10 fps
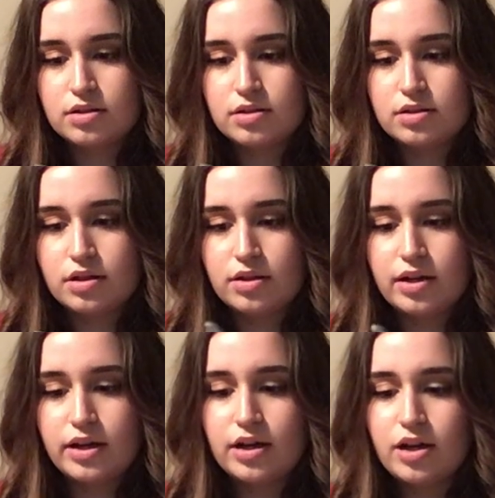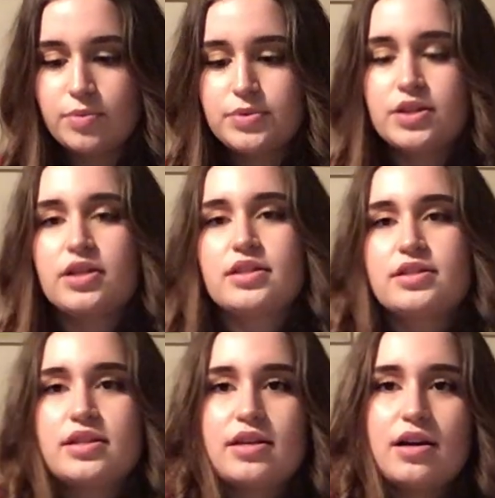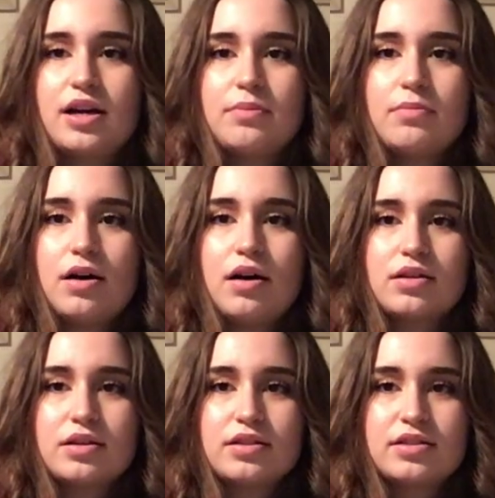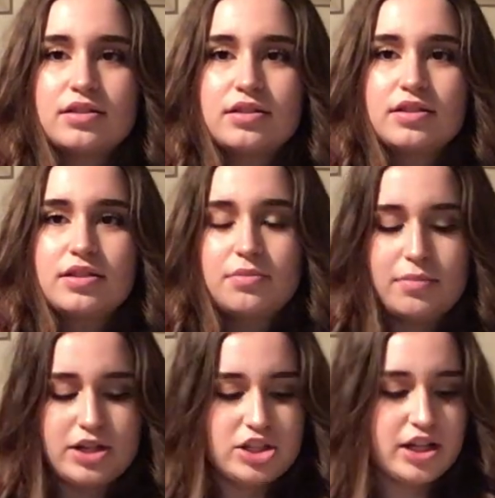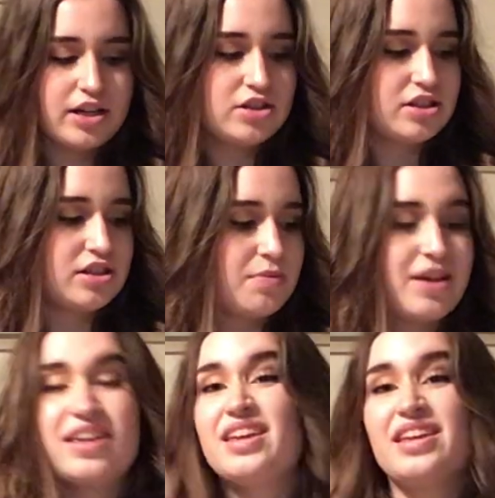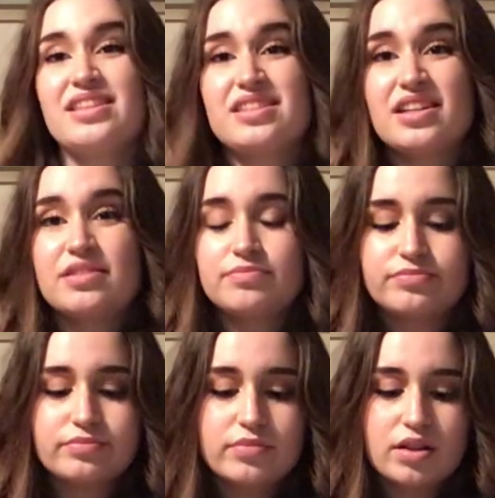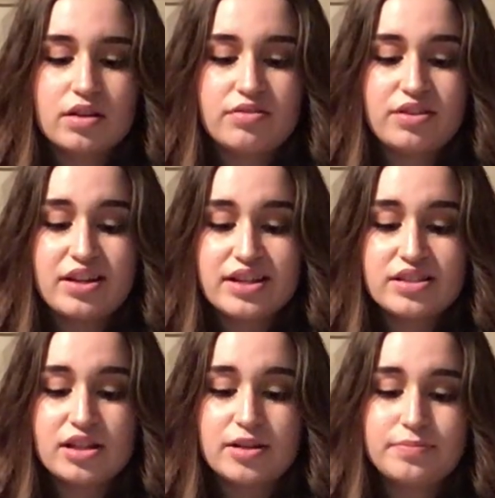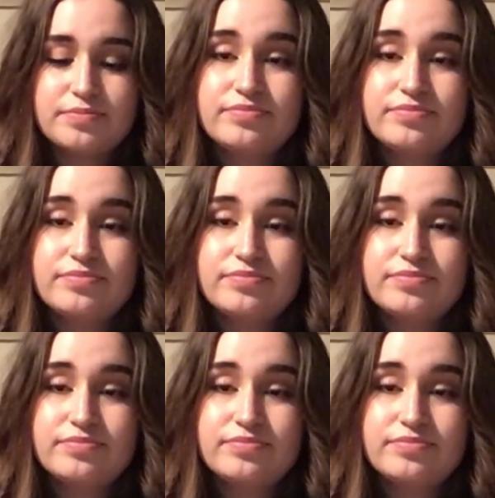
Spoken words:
So line it up so you can see I mark my jig just to make it easier for the next time.